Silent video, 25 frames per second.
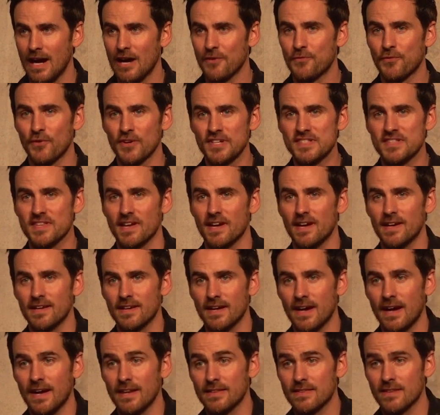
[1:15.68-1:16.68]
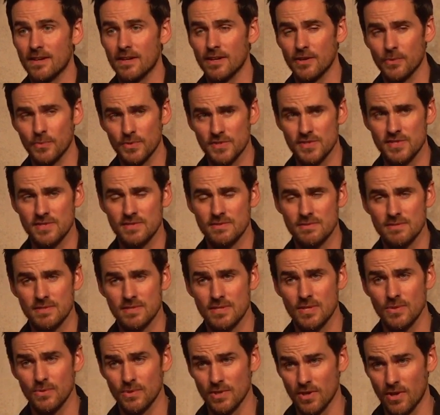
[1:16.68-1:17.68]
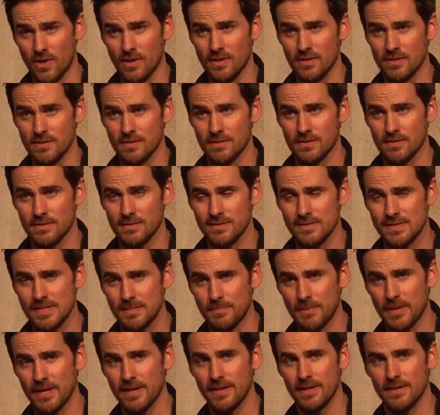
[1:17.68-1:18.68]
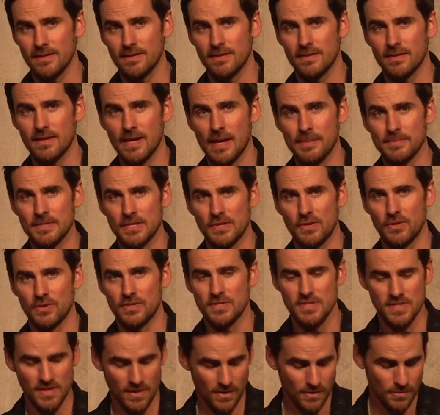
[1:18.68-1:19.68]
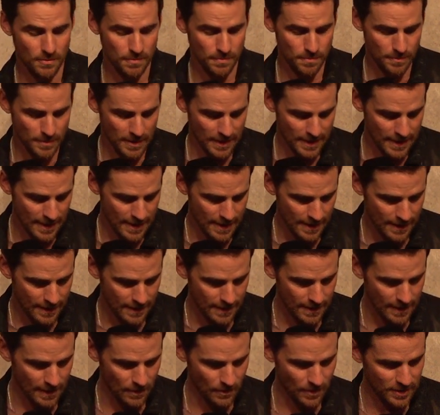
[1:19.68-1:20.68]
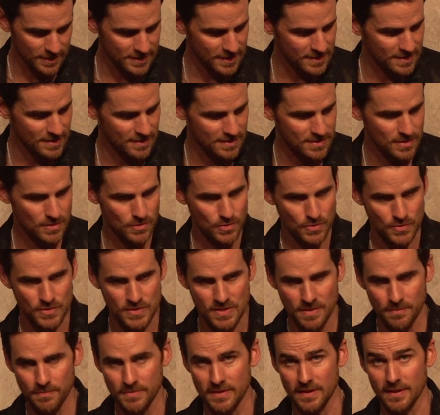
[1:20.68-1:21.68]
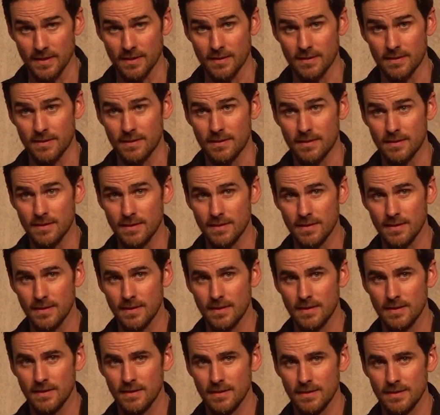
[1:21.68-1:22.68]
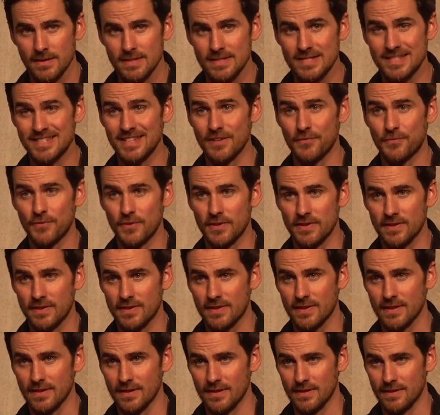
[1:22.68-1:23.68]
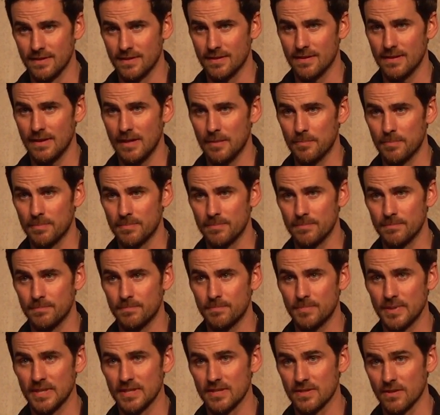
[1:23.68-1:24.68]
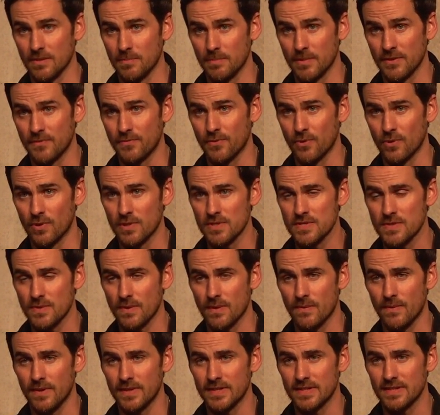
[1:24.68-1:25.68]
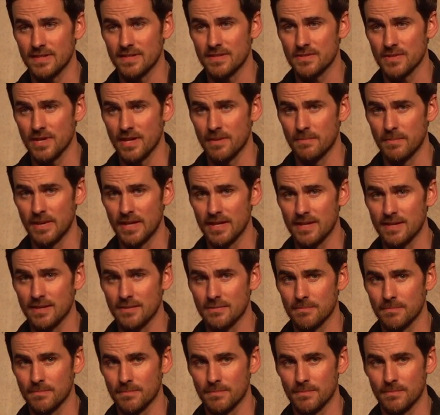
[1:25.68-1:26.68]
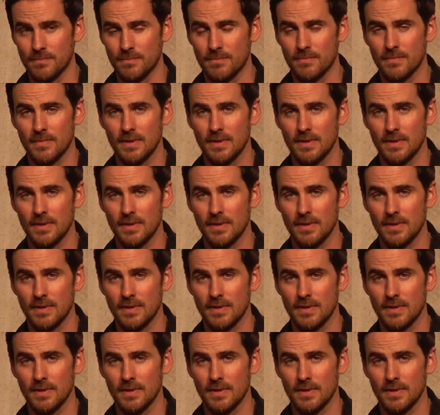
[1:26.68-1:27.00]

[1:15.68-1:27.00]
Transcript: At first I thought I was too young to play Captain Hook, so I wanted to do something different than been done before, so I wanted to try and make him